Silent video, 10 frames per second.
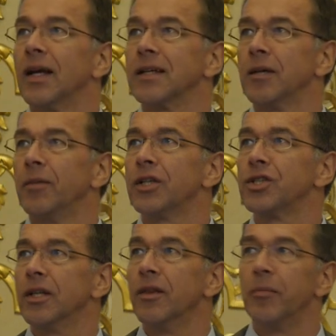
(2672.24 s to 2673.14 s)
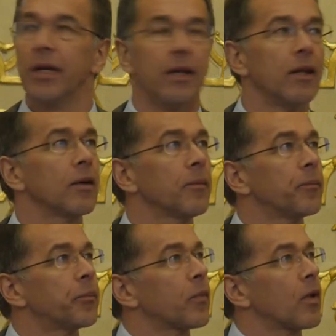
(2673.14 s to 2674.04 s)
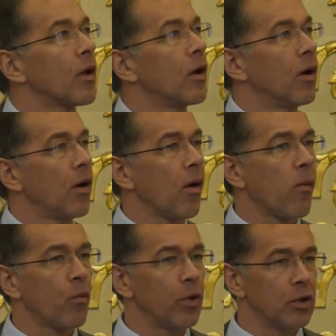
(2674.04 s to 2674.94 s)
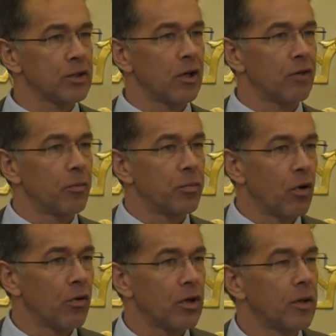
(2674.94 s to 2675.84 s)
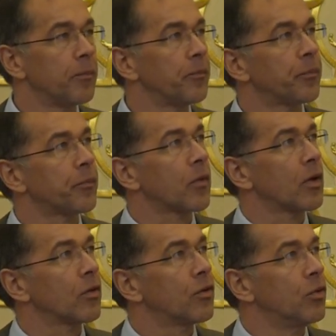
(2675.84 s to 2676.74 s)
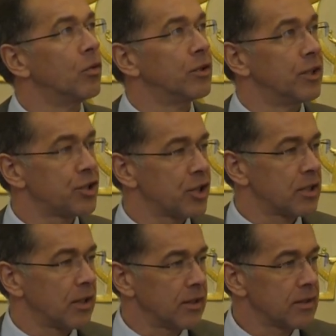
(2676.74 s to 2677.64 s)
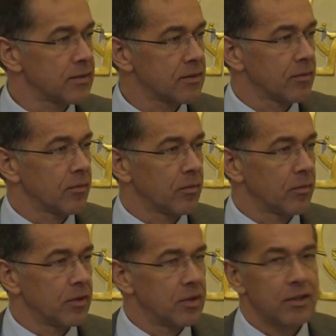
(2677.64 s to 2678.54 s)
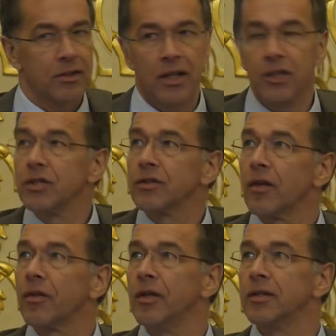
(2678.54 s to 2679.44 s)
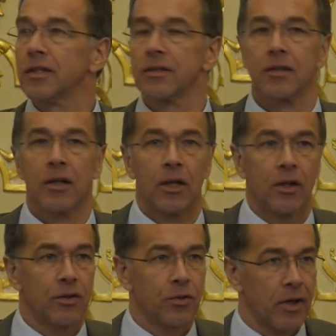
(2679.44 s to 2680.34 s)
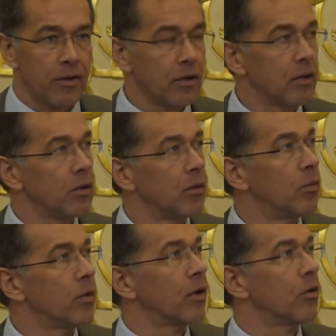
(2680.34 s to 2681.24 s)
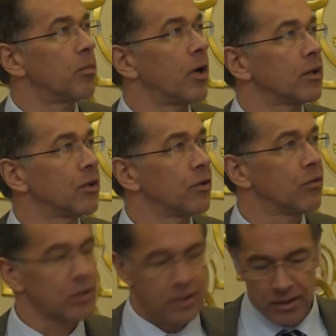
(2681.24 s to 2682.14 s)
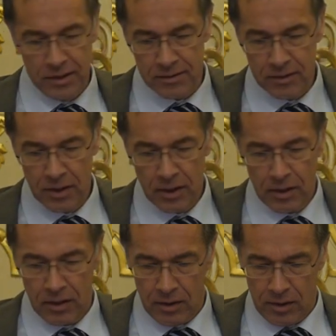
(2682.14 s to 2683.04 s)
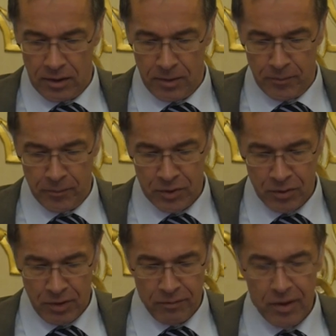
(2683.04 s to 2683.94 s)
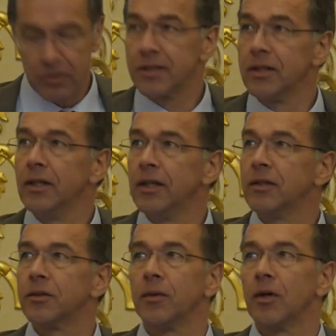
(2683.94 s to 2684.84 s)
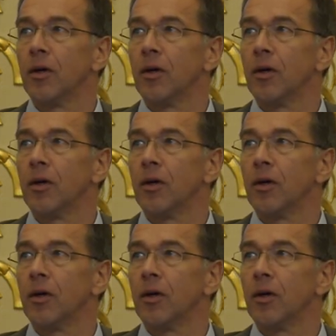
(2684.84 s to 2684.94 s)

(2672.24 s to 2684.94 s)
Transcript: As I mentioned in the beginning, we also have a program to digitize dissertations and theses together with our partner universities. So if there is a need